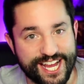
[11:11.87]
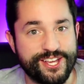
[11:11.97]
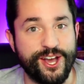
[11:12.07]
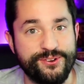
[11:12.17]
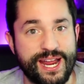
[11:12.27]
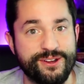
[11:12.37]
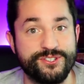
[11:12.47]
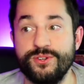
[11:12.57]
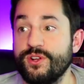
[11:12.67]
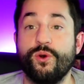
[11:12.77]
and go down
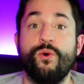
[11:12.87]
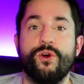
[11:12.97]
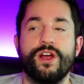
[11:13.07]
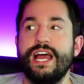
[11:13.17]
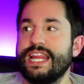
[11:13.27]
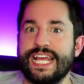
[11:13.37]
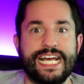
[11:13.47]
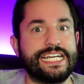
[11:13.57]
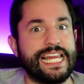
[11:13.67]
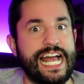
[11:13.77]
to it, or like
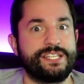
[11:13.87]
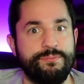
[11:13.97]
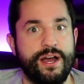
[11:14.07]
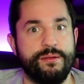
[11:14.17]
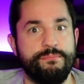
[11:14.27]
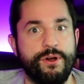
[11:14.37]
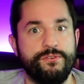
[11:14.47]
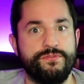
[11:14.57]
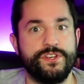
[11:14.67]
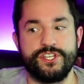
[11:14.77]
a glass bottom
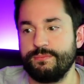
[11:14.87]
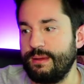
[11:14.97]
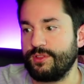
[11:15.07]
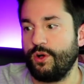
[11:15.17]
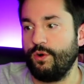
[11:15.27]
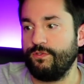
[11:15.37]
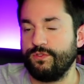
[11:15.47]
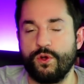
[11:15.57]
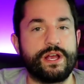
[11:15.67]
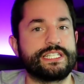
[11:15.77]
boat fishing. Maybe the whole
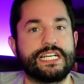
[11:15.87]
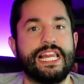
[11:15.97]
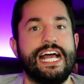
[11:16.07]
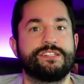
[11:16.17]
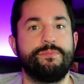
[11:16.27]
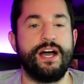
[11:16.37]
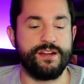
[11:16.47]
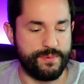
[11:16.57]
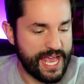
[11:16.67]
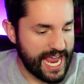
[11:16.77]
floor has a glass
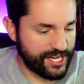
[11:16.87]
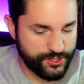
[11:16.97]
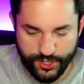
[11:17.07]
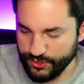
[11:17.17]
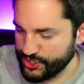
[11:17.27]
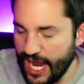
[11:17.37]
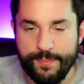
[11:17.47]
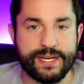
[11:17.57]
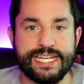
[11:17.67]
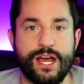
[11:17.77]
bottom and you go
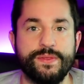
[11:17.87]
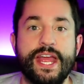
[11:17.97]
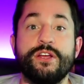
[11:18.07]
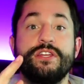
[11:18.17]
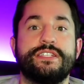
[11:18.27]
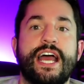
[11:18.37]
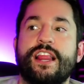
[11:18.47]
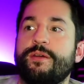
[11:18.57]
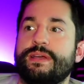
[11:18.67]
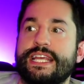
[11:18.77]
shopping down there, you
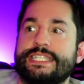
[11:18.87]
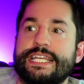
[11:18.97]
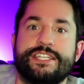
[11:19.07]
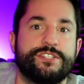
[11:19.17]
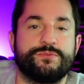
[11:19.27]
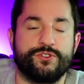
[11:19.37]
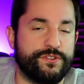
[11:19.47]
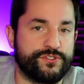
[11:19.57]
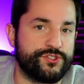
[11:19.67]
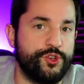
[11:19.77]
tell them, and they send some
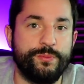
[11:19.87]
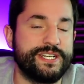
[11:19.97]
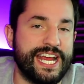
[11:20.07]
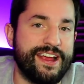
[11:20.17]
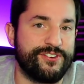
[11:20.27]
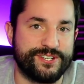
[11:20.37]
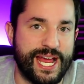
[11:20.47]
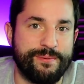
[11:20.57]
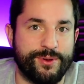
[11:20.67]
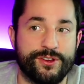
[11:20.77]
sort of scuba diver
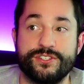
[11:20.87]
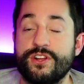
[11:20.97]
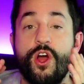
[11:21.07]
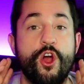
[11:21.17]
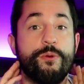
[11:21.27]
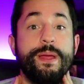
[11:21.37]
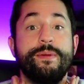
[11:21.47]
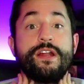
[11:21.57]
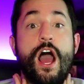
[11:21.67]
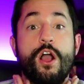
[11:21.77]
type person, or
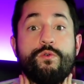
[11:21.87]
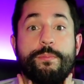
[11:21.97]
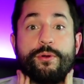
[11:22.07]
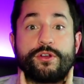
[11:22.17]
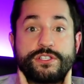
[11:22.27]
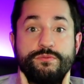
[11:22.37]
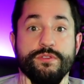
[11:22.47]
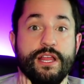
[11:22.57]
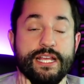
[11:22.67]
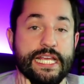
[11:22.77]
maybe an aqua person
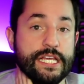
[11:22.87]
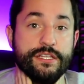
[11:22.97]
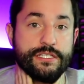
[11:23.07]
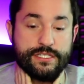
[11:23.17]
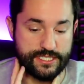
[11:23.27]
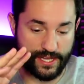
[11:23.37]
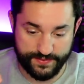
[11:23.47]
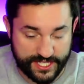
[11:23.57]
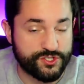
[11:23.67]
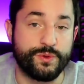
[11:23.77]
with like gills and
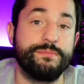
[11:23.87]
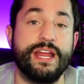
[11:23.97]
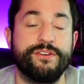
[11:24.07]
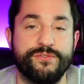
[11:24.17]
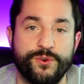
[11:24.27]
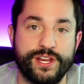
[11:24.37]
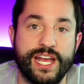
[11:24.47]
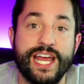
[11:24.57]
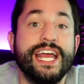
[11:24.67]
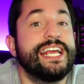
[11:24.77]
stuff. And they swim down for
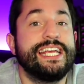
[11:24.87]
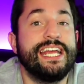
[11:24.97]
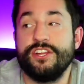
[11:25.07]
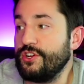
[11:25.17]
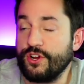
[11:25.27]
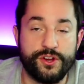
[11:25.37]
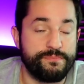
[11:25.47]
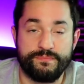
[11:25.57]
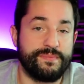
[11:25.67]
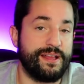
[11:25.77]
you, get your